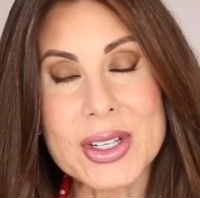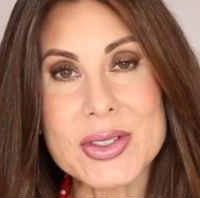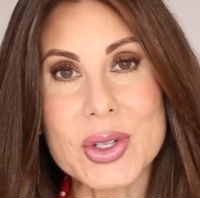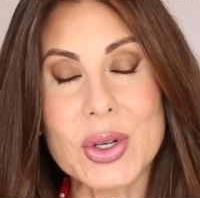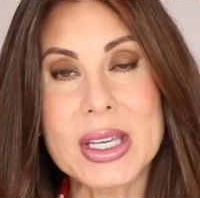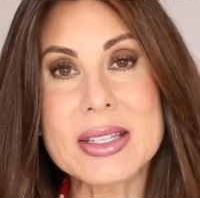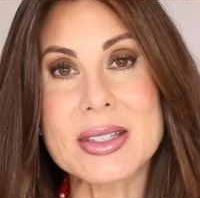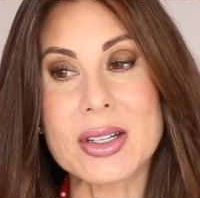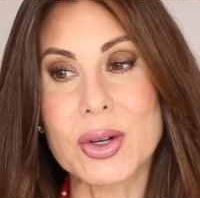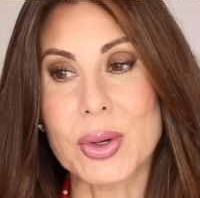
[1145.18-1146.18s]
is cookies
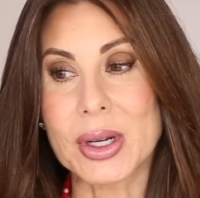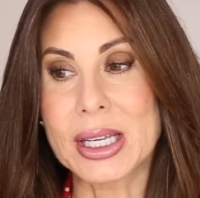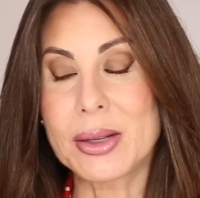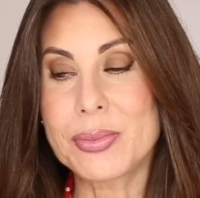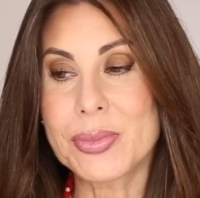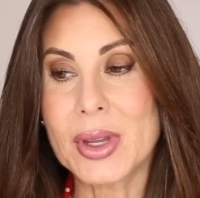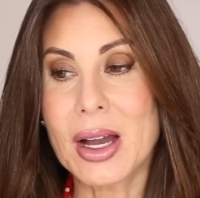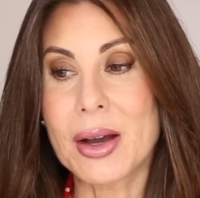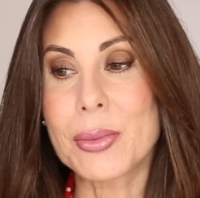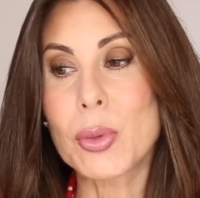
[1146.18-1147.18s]
and cream.
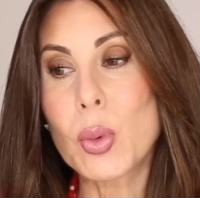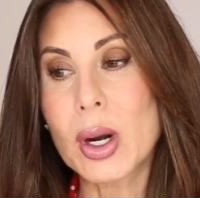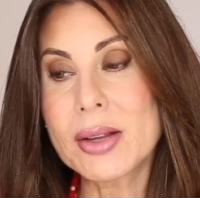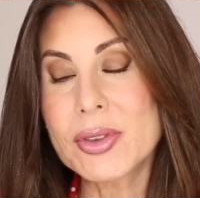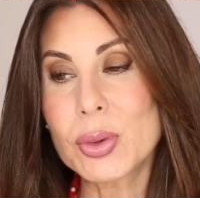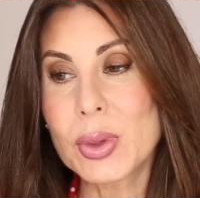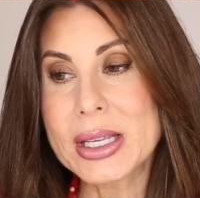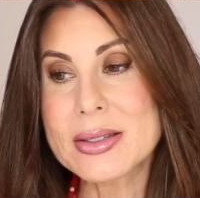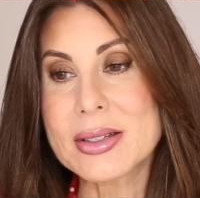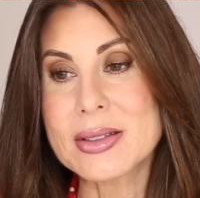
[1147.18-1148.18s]
One of the
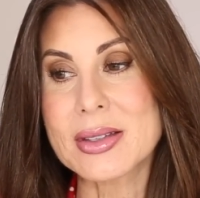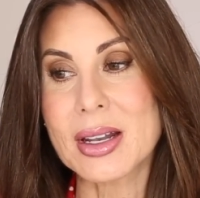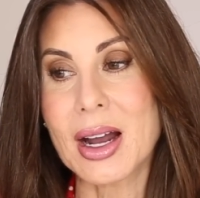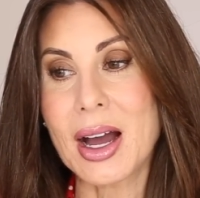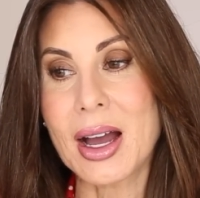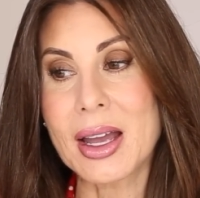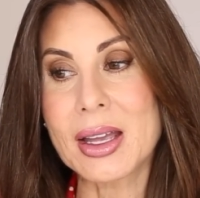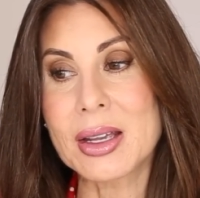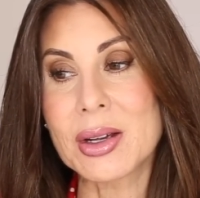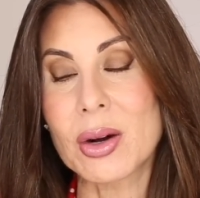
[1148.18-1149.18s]
reasons that
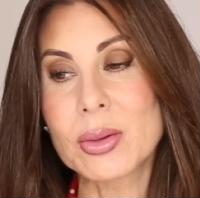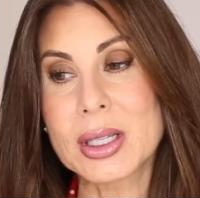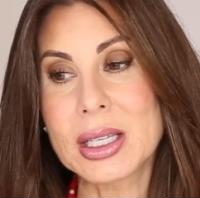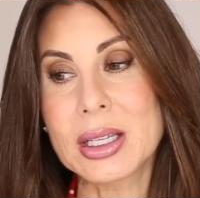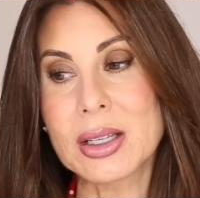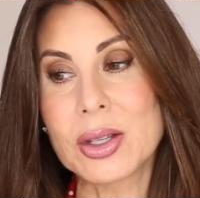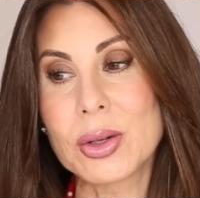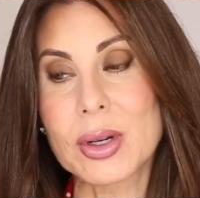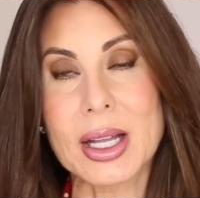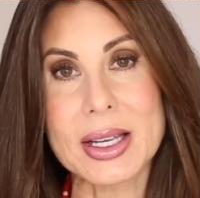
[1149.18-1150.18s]
I only
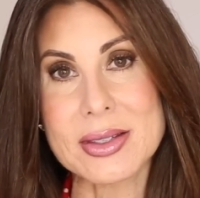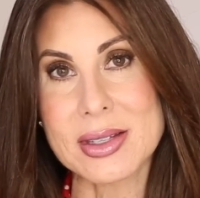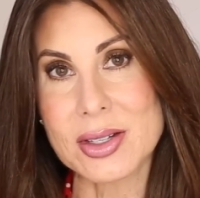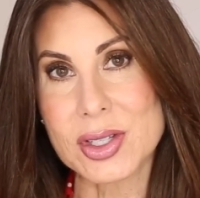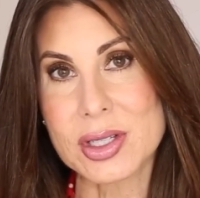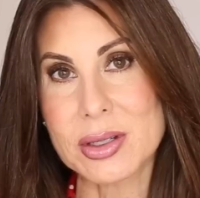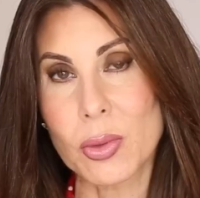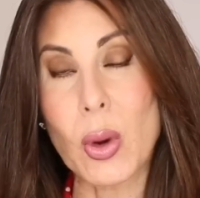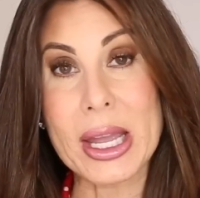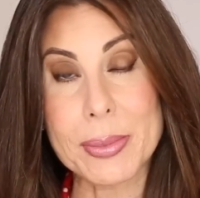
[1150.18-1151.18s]
utilize this
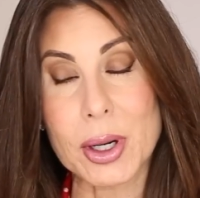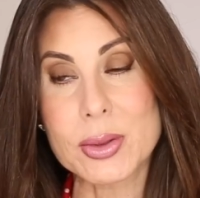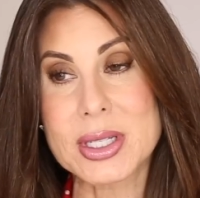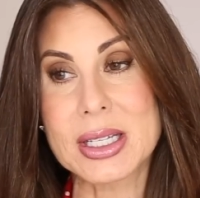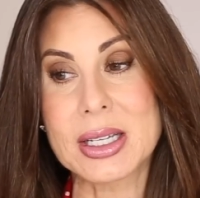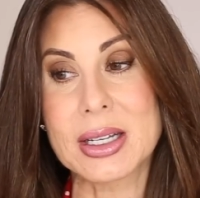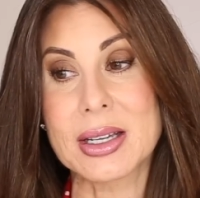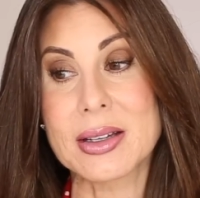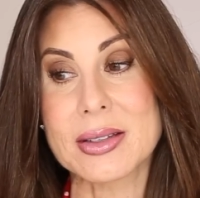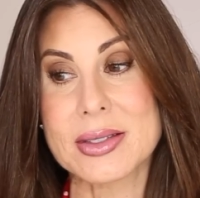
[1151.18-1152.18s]
whey protein
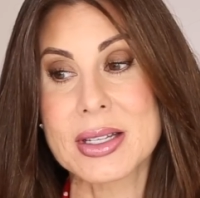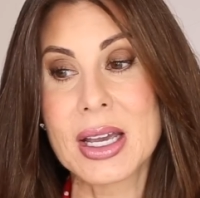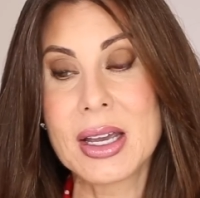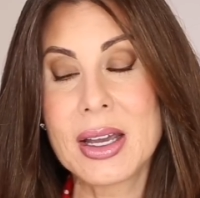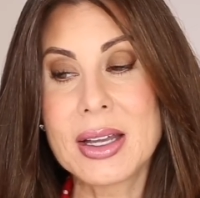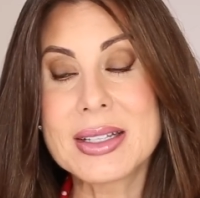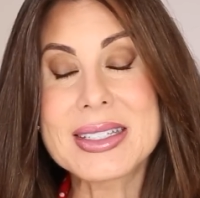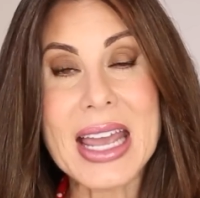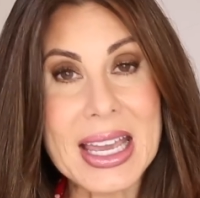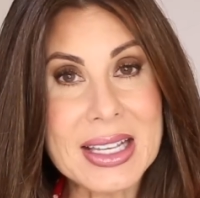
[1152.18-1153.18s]
is
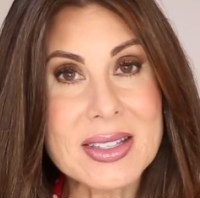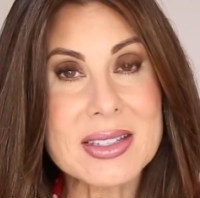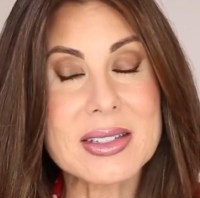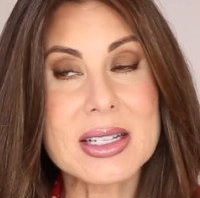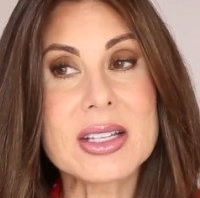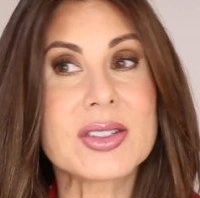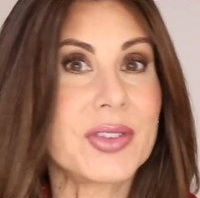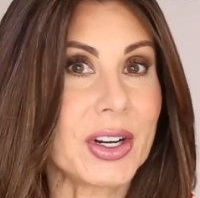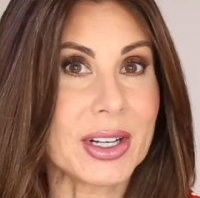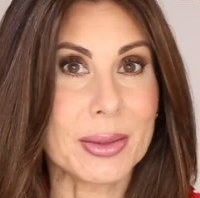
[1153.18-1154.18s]
taste is
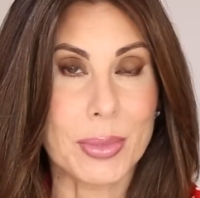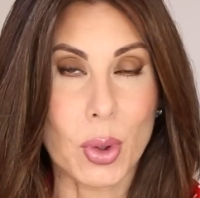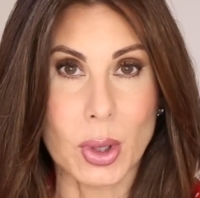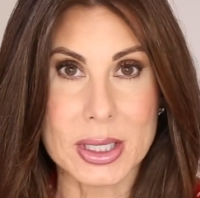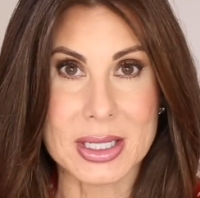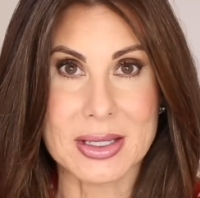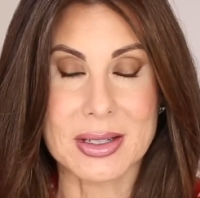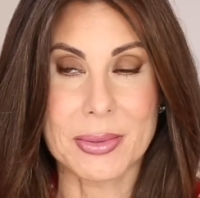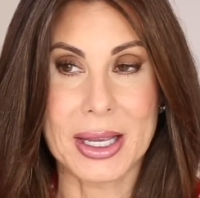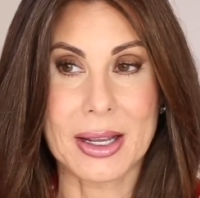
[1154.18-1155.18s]
very important
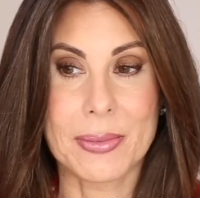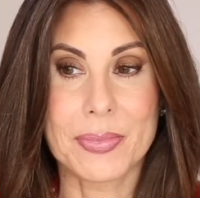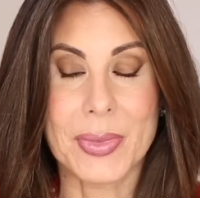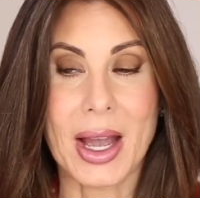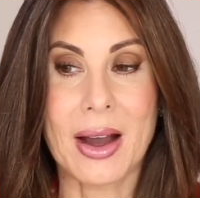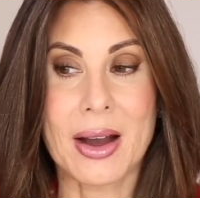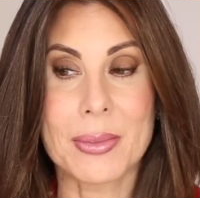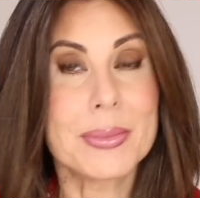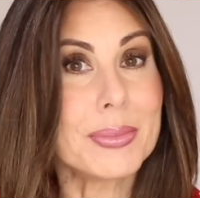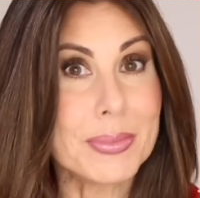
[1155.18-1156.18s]
to me.
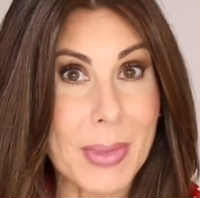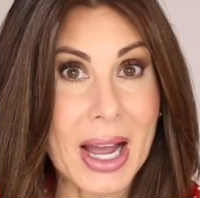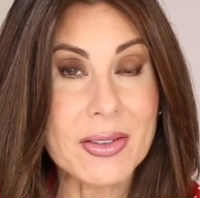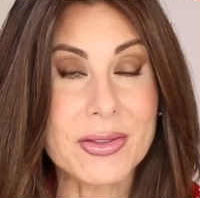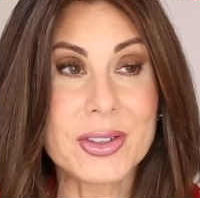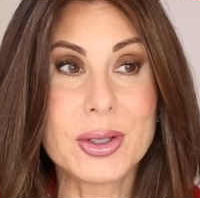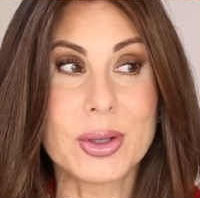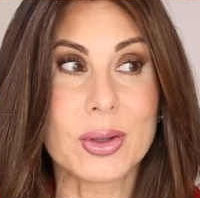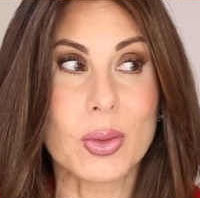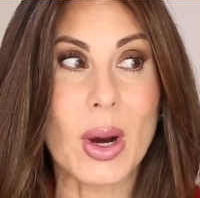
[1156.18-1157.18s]
My
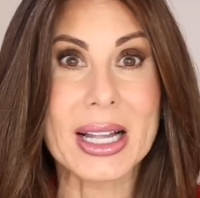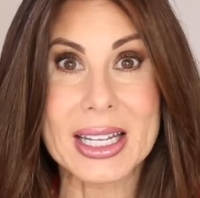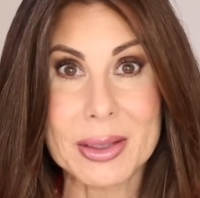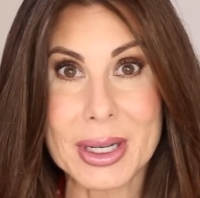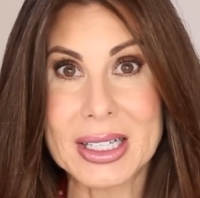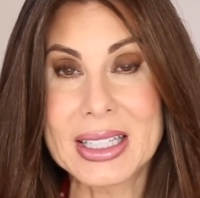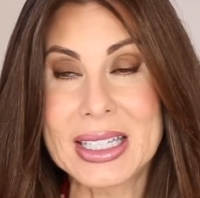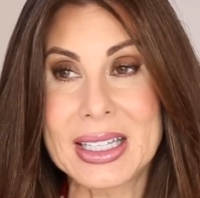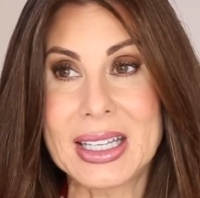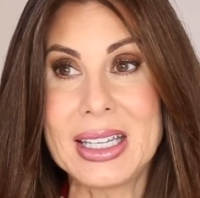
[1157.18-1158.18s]
food, while I am a
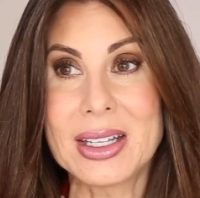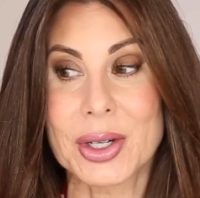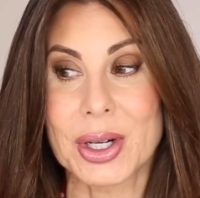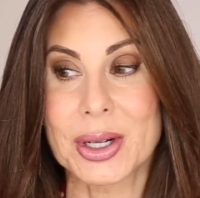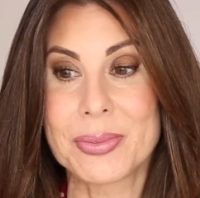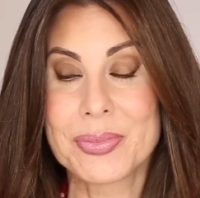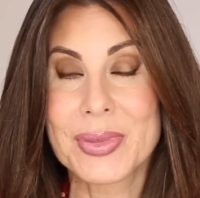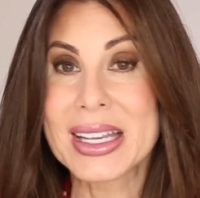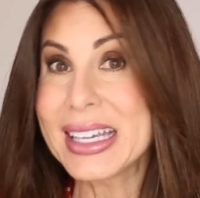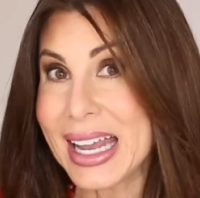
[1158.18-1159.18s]
clean eater,
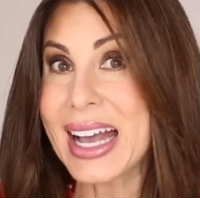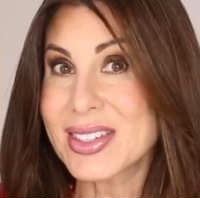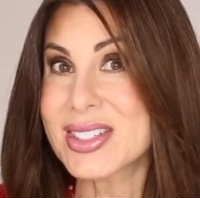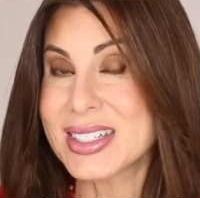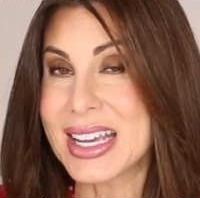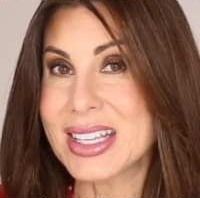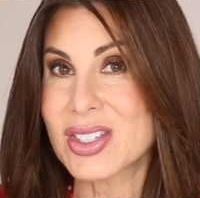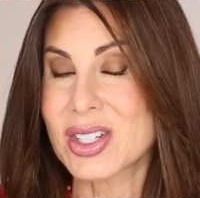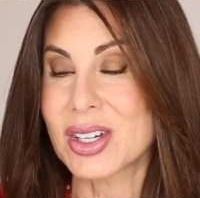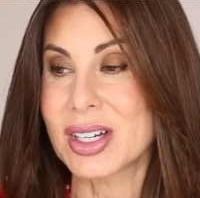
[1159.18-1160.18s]
it has to
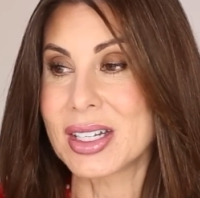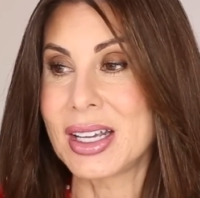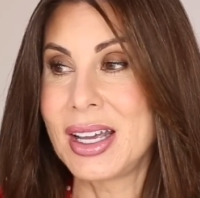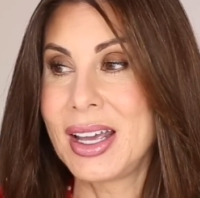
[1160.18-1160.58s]
taste good.